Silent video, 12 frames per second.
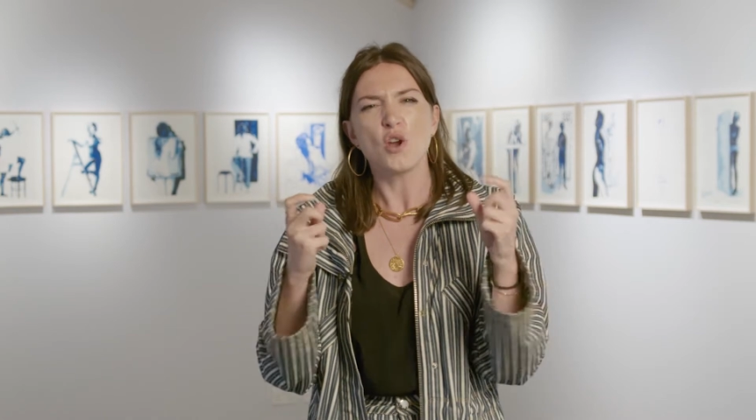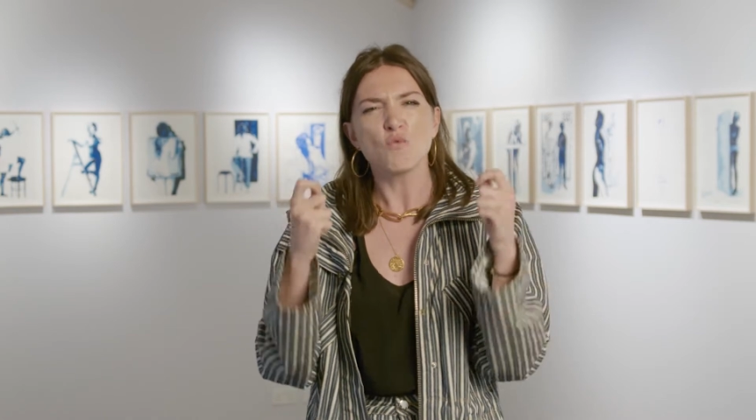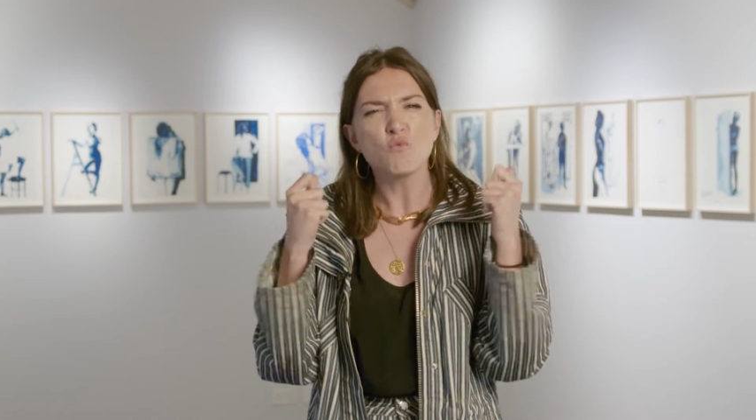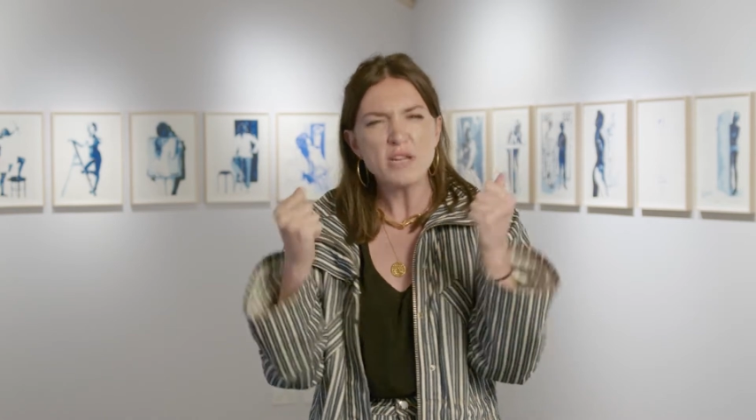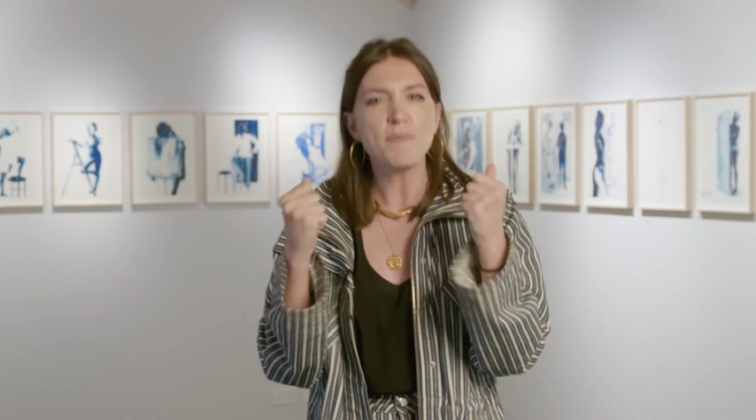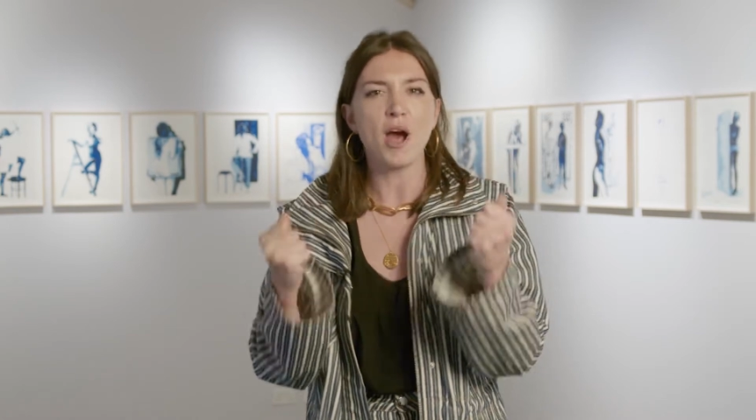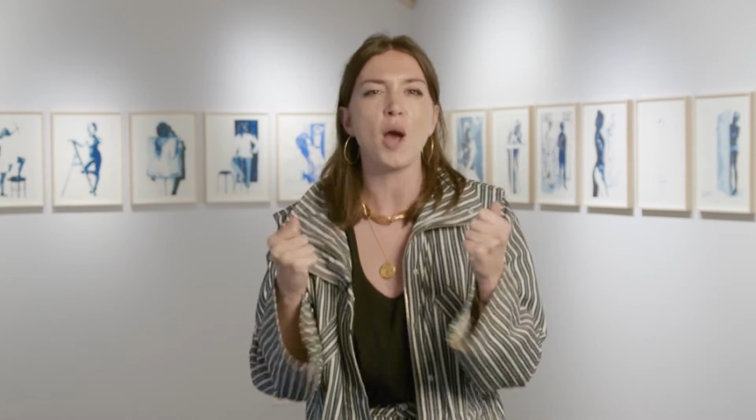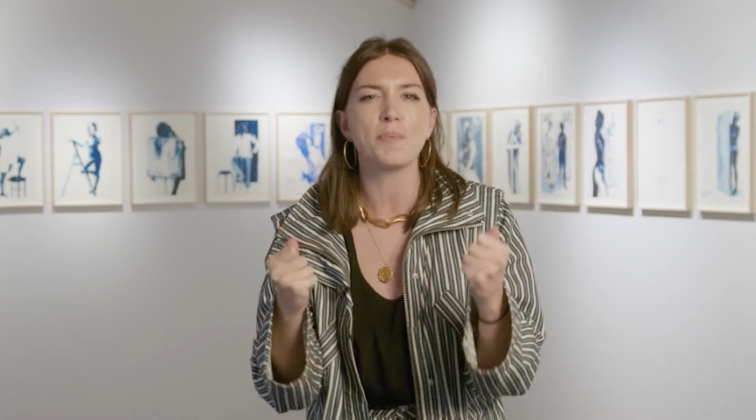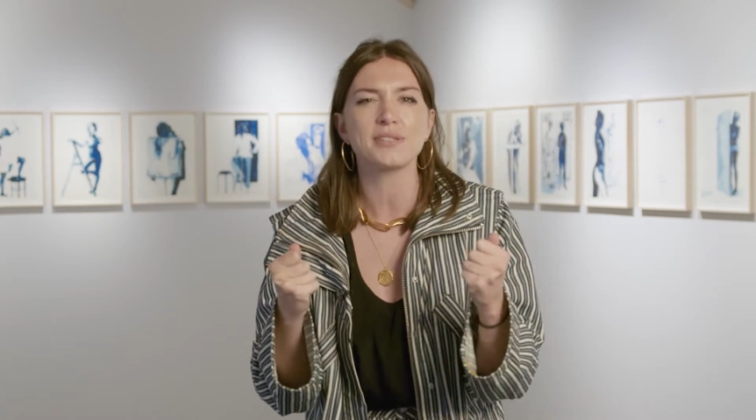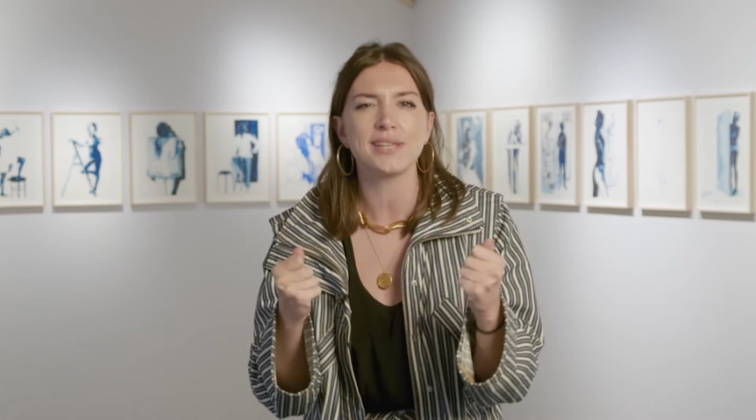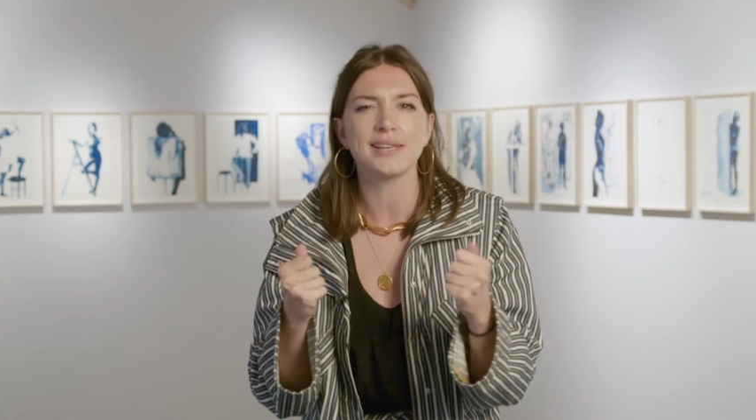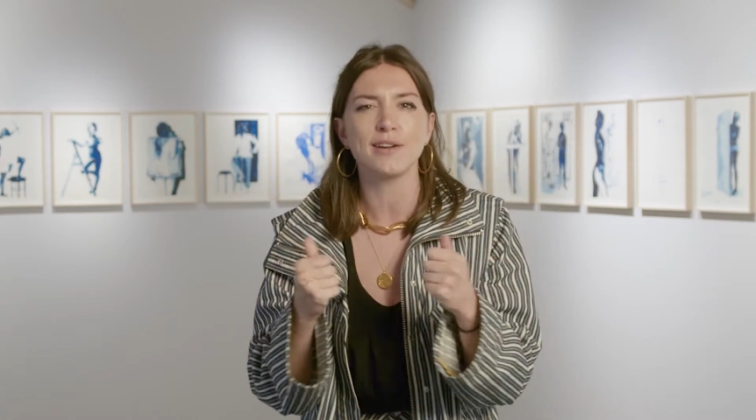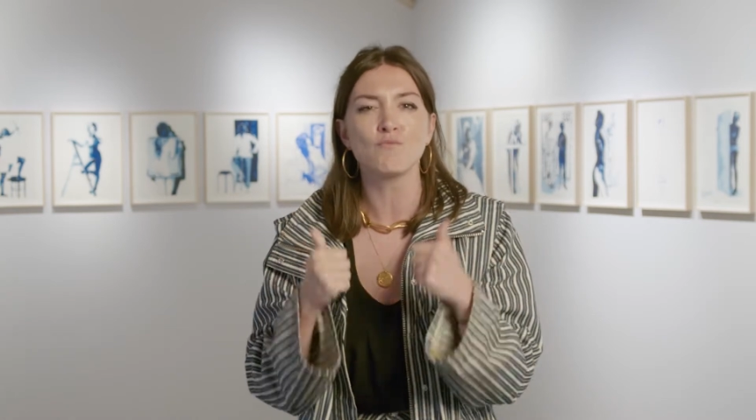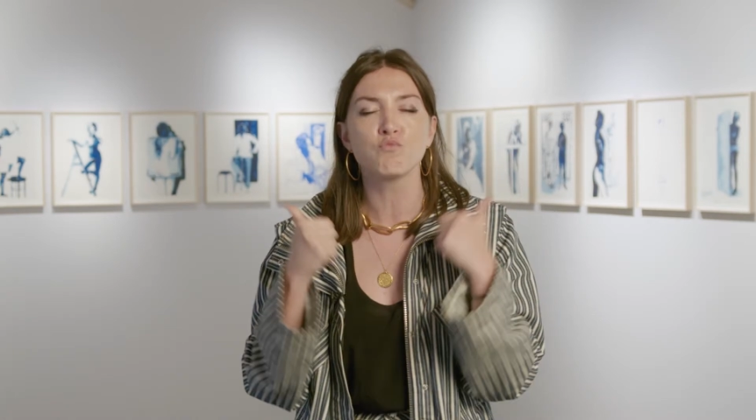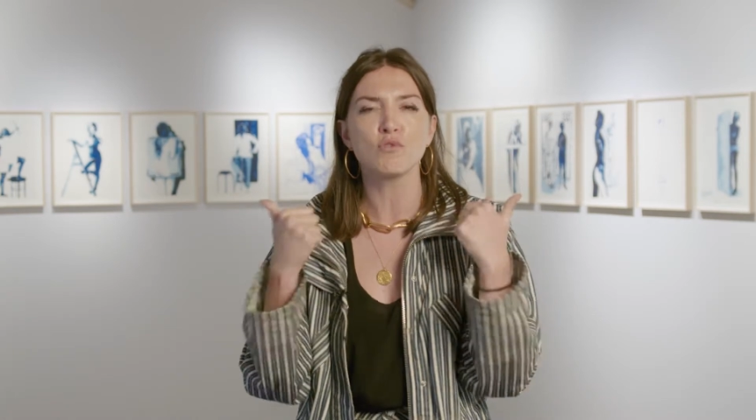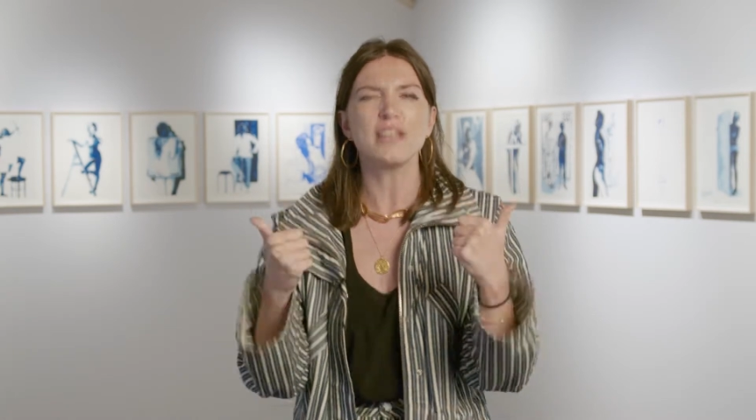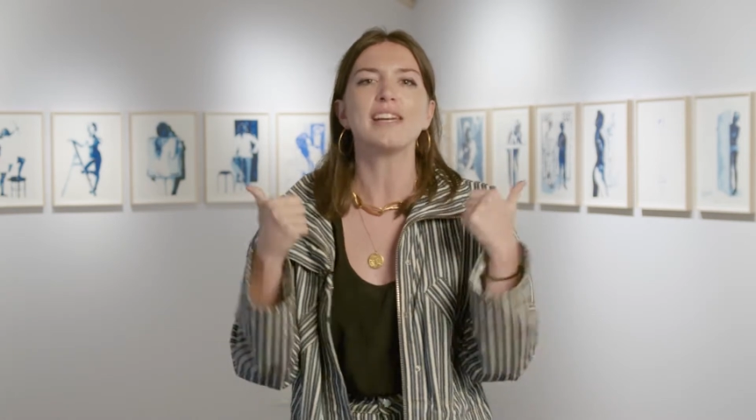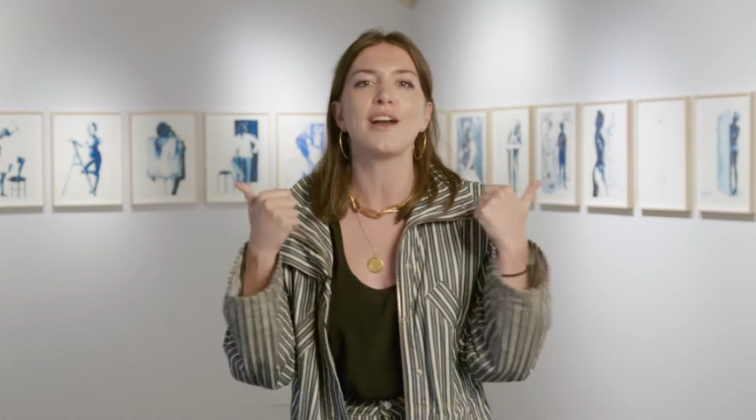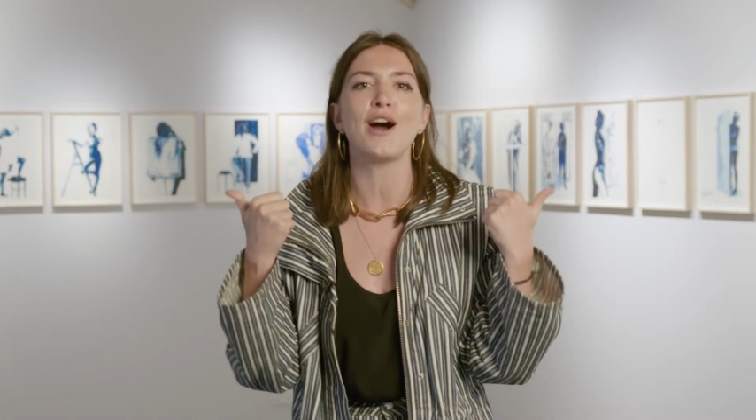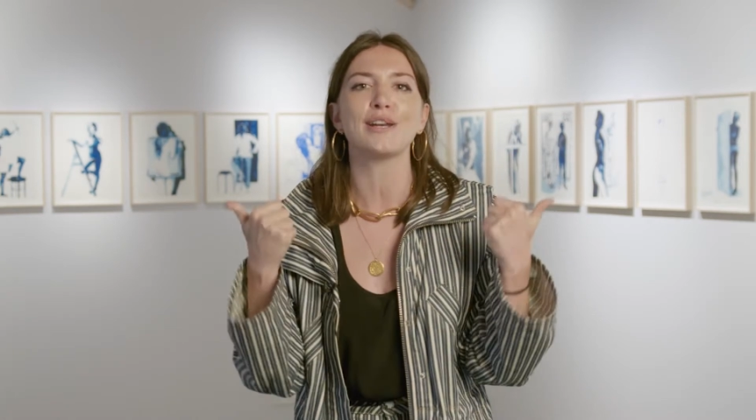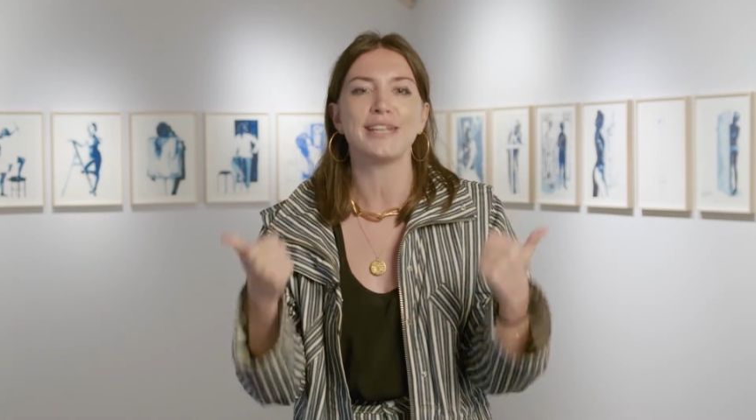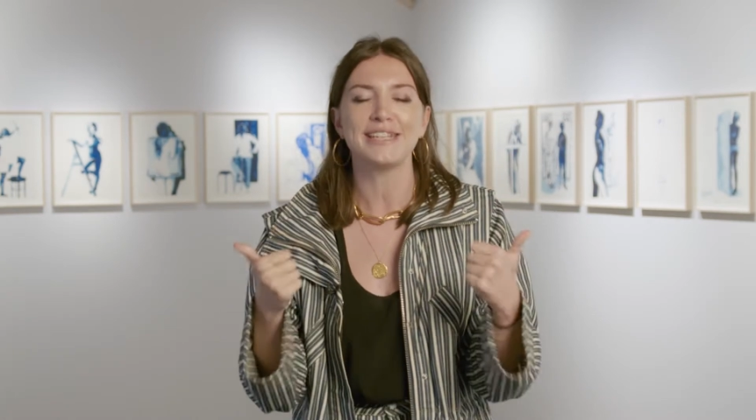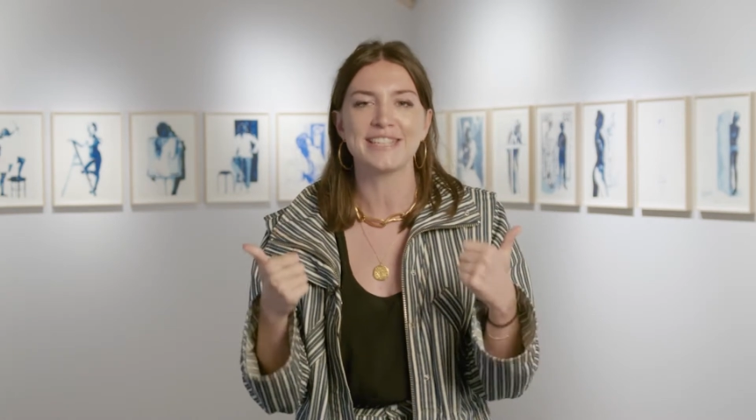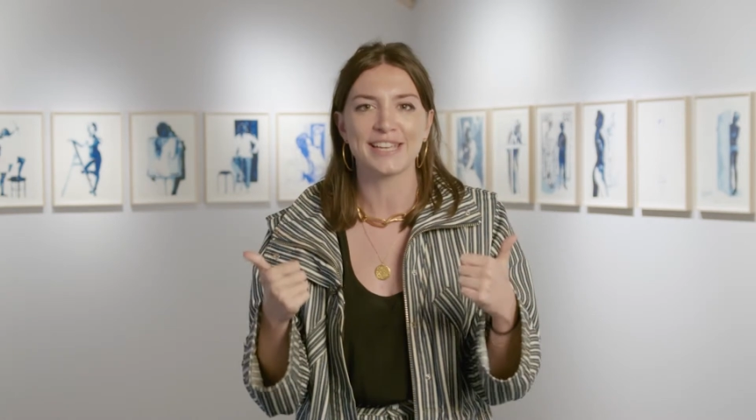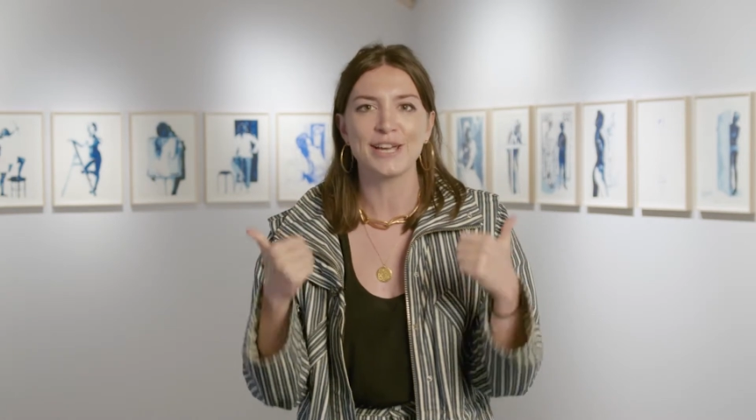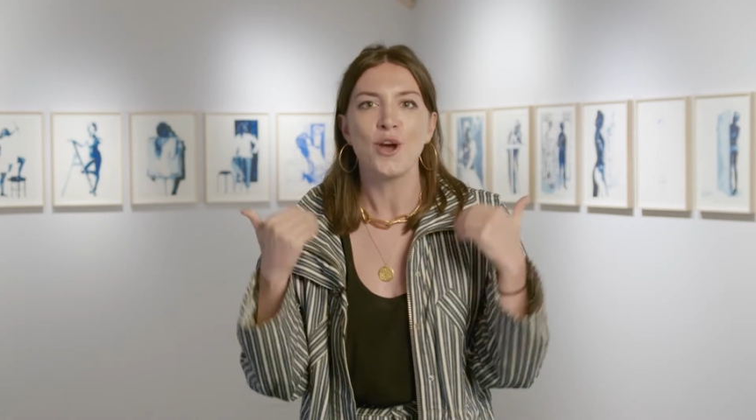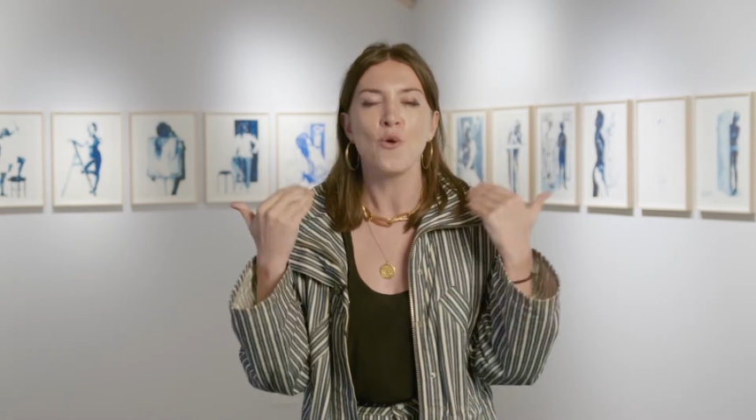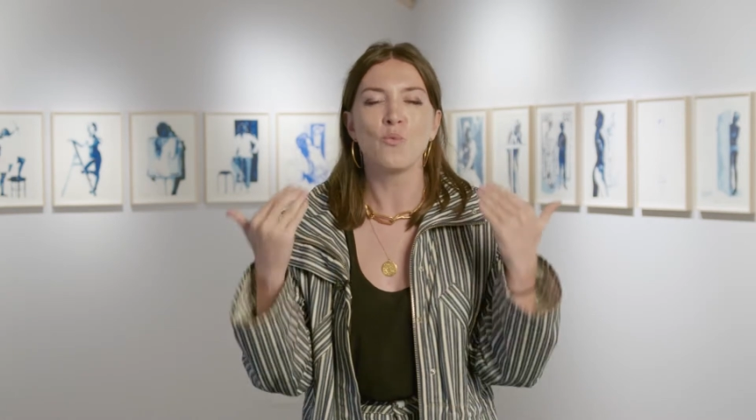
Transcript: repurposing and reincarnating